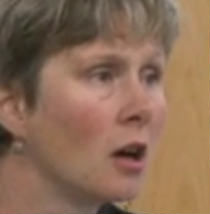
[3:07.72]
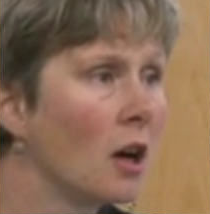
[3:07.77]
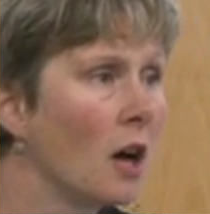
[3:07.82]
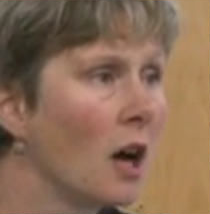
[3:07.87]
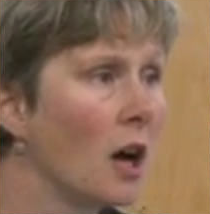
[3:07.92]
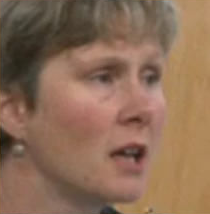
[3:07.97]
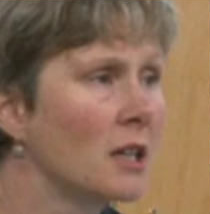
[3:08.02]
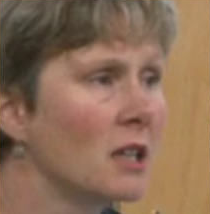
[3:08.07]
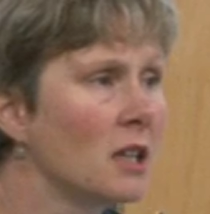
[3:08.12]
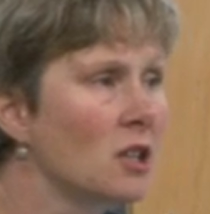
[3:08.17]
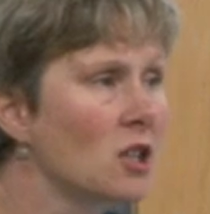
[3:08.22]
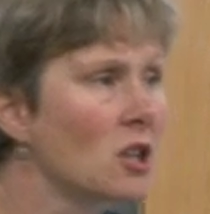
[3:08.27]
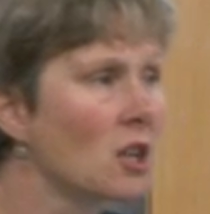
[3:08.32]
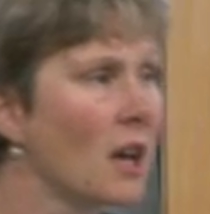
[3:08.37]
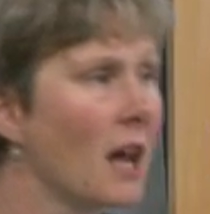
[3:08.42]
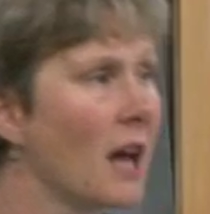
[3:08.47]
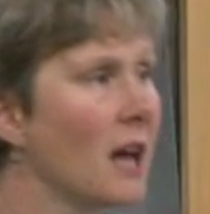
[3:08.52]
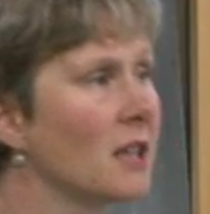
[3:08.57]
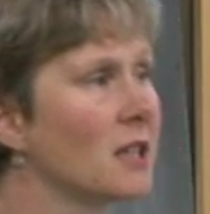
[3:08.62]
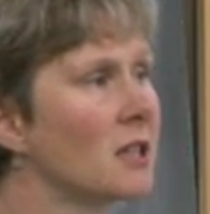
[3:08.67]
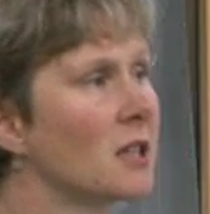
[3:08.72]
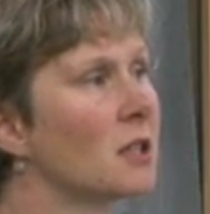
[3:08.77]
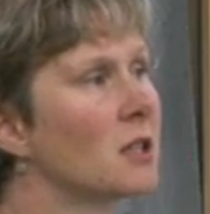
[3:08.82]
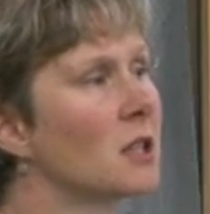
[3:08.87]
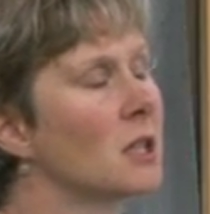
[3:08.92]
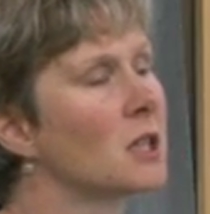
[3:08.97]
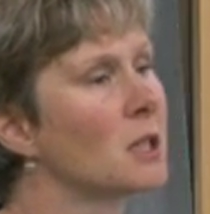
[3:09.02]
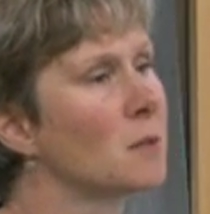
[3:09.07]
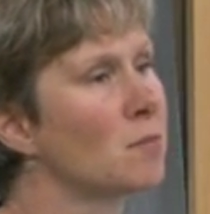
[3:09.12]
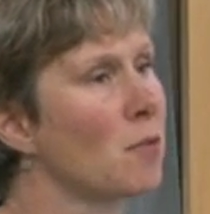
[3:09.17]
Our digital assets are
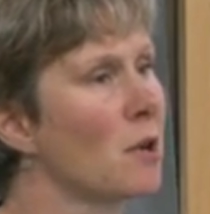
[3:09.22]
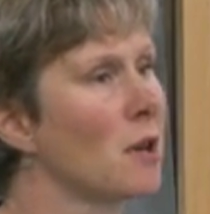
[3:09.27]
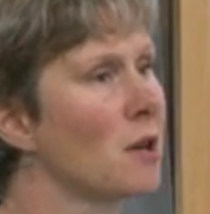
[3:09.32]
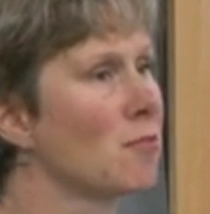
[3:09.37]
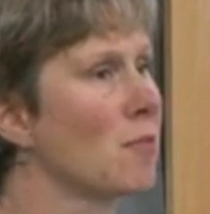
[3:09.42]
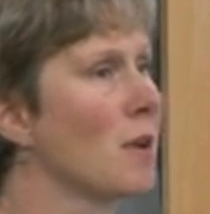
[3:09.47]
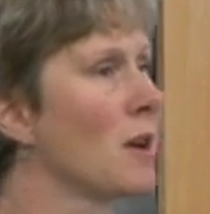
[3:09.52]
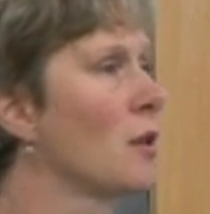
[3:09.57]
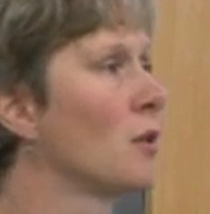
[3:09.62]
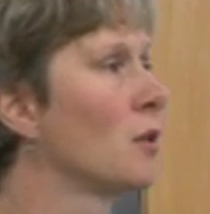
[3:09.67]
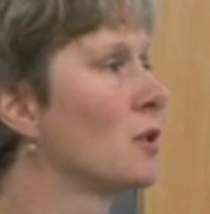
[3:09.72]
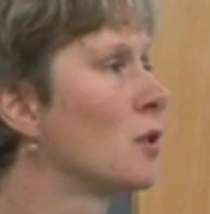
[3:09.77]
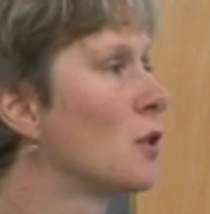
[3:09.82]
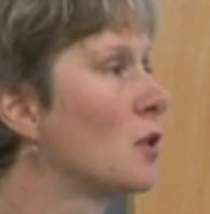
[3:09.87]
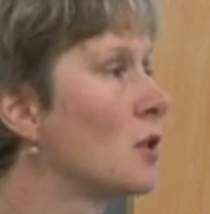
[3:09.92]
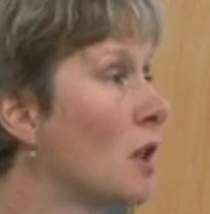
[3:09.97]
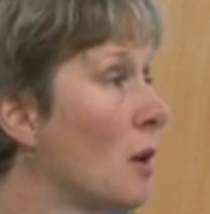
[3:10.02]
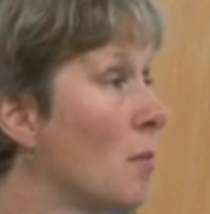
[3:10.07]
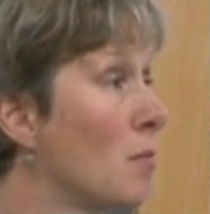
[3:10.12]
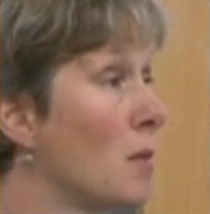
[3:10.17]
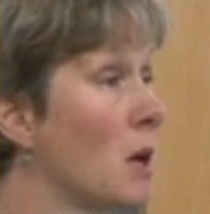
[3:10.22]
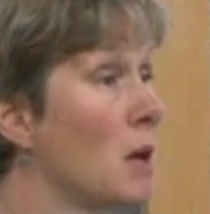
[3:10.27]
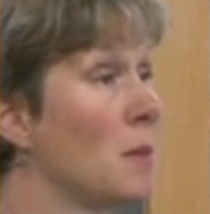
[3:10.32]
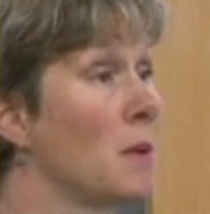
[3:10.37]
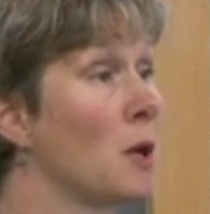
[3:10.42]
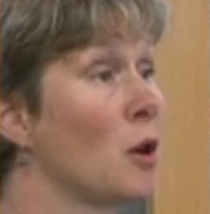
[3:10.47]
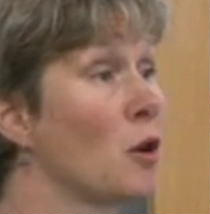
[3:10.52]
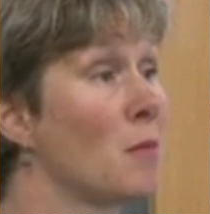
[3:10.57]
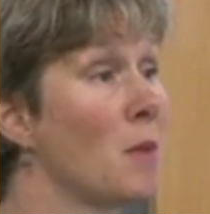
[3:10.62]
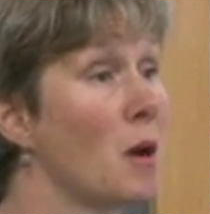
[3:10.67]
spread around, so some may
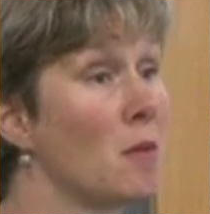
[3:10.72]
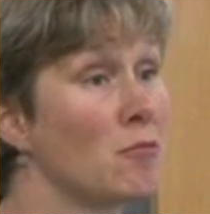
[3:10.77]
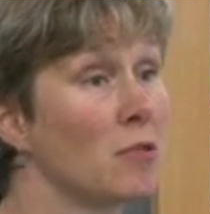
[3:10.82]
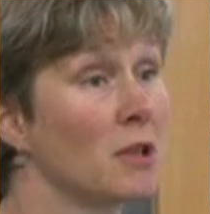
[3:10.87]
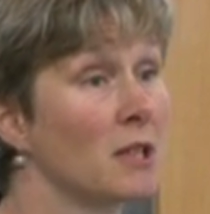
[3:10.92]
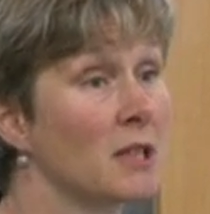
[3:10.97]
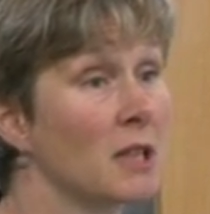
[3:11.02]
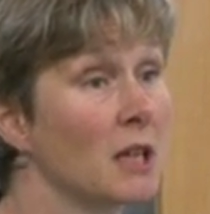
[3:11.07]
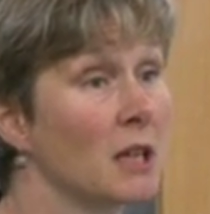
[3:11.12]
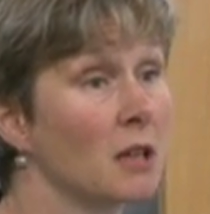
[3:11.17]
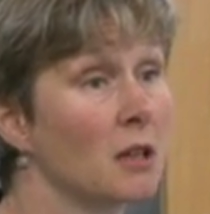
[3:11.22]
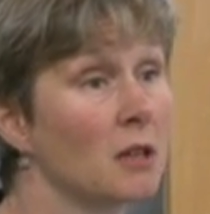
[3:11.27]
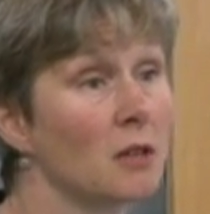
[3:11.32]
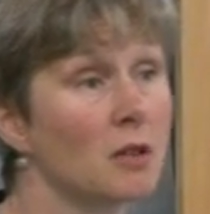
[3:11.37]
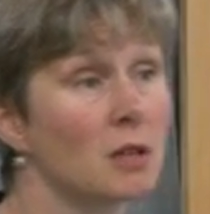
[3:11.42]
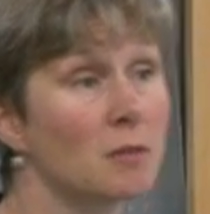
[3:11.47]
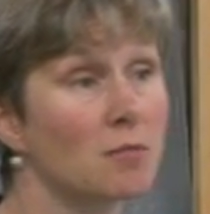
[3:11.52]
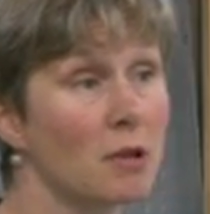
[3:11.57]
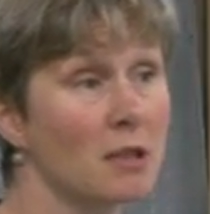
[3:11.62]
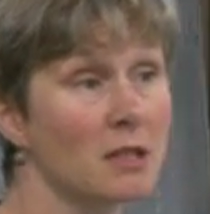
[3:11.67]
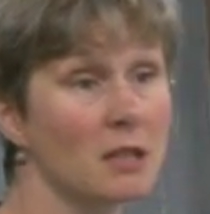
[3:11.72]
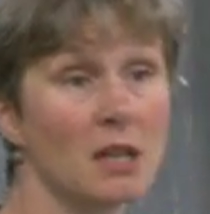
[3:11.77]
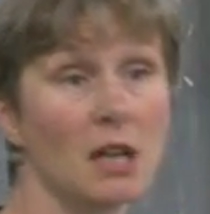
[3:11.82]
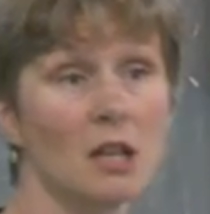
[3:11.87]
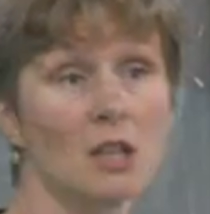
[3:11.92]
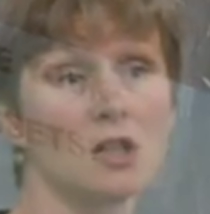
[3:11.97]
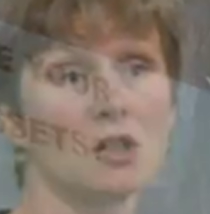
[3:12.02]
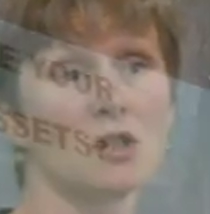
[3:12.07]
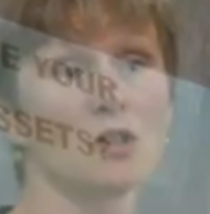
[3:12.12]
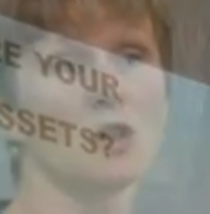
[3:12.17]
be on a memory stick. This
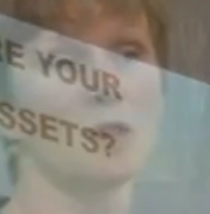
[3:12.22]
presentation's on